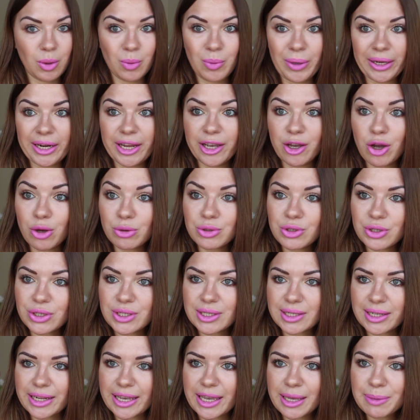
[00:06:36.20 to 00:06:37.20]
when I go to
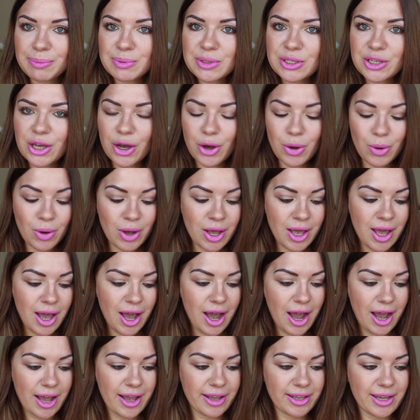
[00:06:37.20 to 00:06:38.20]
sleep, so
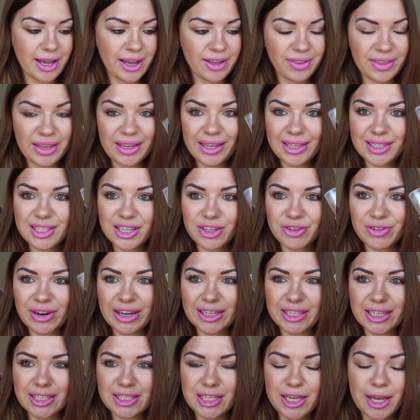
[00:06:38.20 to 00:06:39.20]
I think it's a
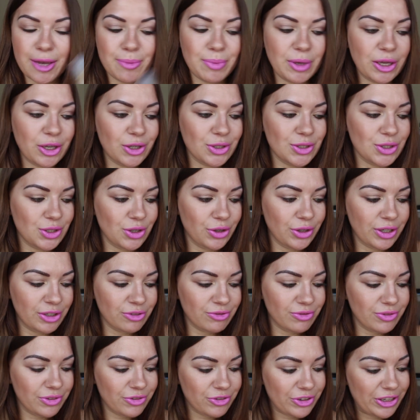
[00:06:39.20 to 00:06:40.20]
great idea, because you
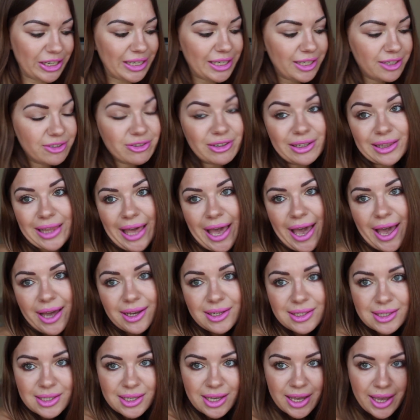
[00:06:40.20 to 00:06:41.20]
can really
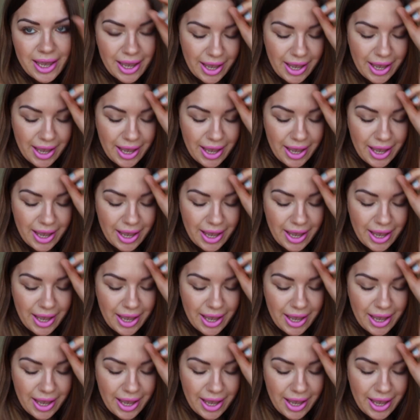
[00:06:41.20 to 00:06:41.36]
relax.